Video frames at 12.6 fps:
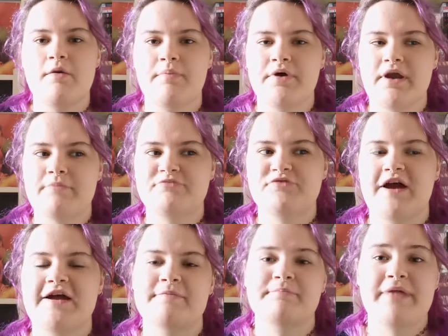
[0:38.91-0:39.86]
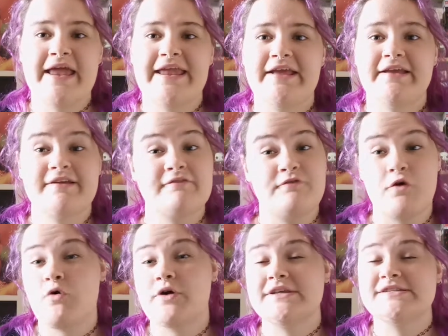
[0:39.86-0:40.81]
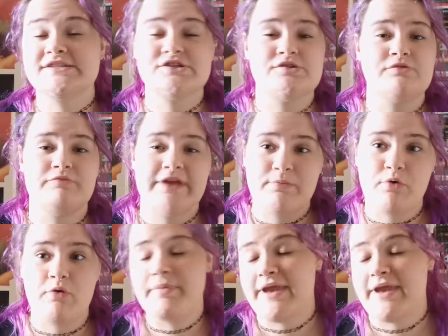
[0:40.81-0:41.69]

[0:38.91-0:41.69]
but I'm planning for August to read more.